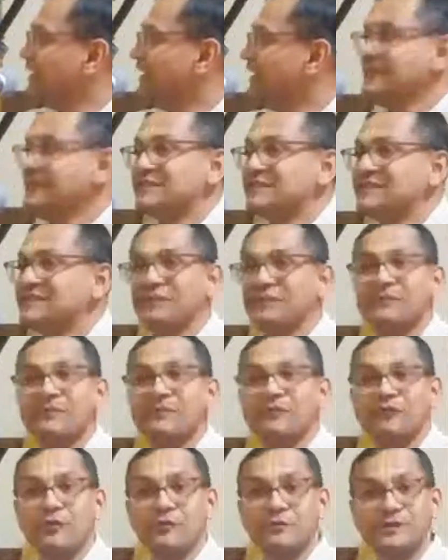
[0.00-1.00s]
He
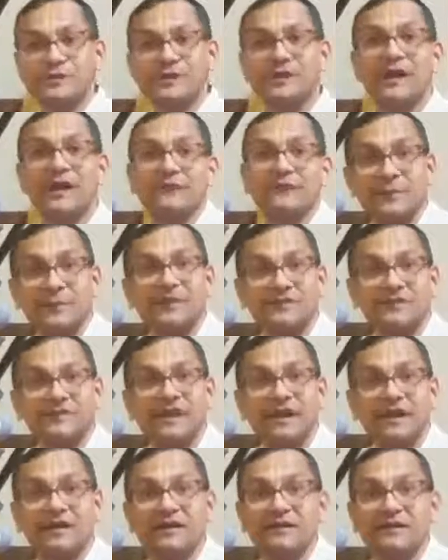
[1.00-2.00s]
still performs a lot of
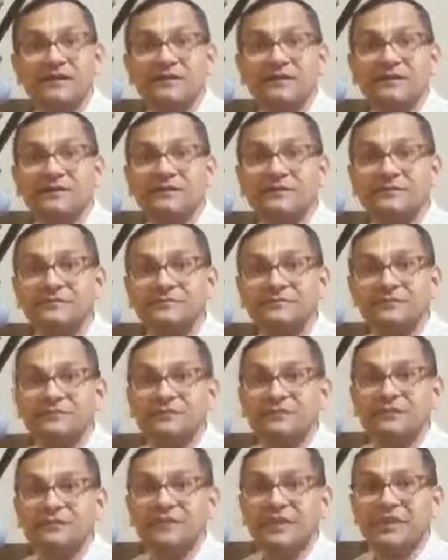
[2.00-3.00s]
tapasya.
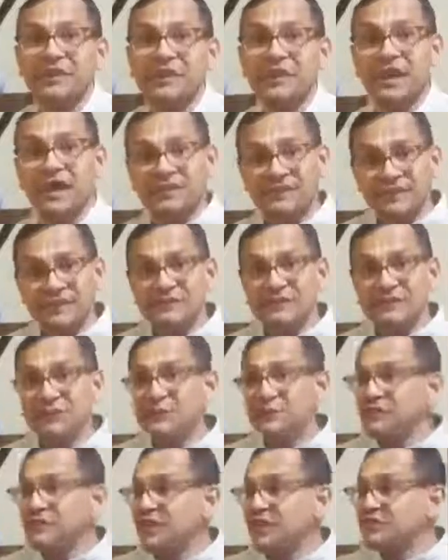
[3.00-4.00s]

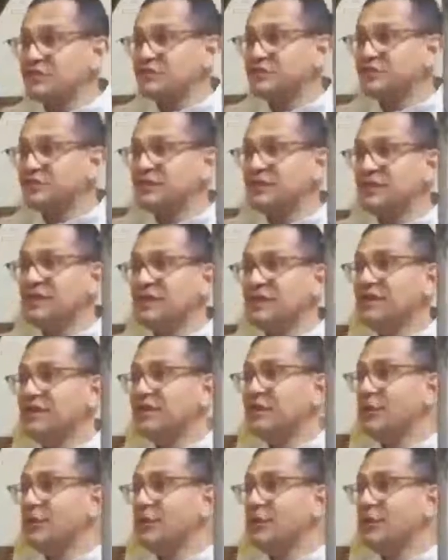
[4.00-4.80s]
He got association,